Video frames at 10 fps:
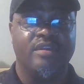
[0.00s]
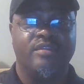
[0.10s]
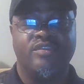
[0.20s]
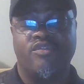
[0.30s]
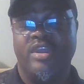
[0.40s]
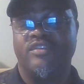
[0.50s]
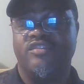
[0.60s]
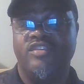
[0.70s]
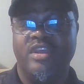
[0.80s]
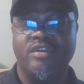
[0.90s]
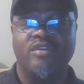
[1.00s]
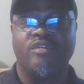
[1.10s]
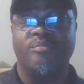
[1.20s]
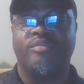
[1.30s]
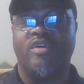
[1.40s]
the
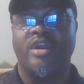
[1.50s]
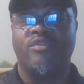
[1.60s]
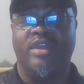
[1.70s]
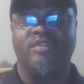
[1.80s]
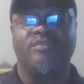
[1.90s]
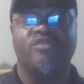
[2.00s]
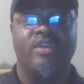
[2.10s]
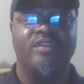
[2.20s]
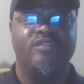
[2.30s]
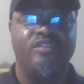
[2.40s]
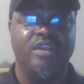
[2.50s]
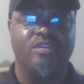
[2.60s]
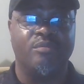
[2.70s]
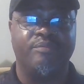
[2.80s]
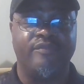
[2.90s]
transgender progressive
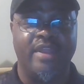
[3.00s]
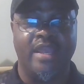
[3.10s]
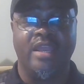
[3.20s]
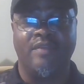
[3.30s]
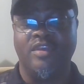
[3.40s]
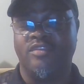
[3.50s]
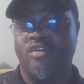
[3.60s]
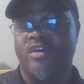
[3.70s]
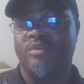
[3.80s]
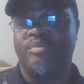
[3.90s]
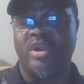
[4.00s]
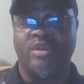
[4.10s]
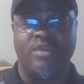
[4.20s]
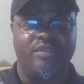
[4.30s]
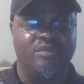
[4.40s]
transgender flag. I think it's called the
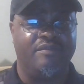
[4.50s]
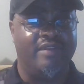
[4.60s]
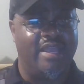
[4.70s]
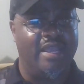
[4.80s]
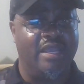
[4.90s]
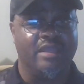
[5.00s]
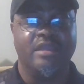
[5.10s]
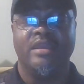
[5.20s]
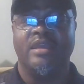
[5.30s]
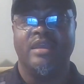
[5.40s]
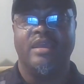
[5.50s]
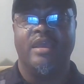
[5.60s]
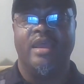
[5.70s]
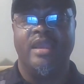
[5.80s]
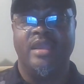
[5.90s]
progressive flag,
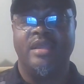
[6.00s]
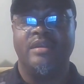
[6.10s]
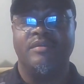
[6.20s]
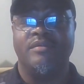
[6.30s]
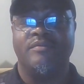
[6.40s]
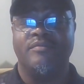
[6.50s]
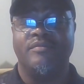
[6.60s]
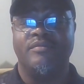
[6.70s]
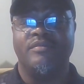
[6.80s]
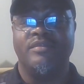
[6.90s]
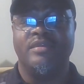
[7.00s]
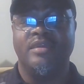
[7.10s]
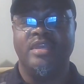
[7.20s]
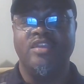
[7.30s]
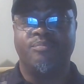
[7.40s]
and
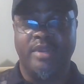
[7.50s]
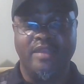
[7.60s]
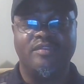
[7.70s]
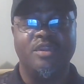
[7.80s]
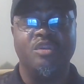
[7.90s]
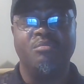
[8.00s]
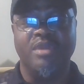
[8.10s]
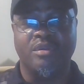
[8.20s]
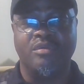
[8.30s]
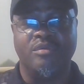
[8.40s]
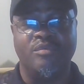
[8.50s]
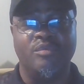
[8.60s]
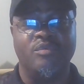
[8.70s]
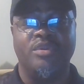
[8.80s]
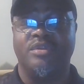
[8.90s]
he's placed it in the middle
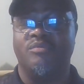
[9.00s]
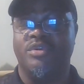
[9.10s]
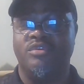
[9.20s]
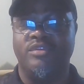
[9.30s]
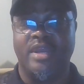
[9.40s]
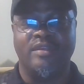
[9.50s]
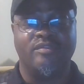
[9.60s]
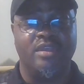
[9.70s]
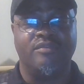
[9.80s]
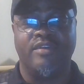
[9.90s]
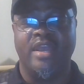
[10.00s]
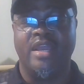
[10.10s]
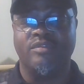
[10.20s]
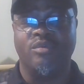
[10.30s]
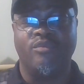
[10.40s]
with the, with the United States flag
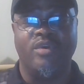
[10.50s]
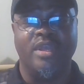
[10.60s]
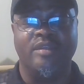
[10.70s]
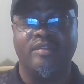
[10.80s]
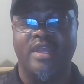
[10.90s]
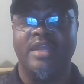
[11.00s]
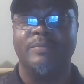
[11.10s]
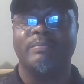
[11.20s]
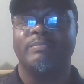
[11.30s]
and so forth. And it's like.